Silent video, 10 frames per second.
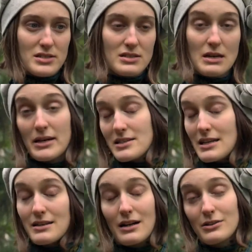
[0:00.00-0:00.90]
see my
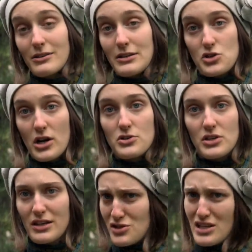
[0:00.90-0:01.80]
skin color and judge,
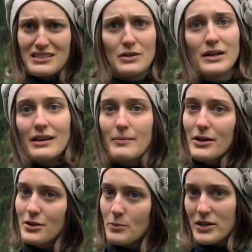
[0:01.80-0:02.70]
like, she doesn't know anything about
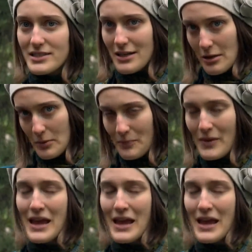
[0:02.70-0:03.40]
it, her book is terrible,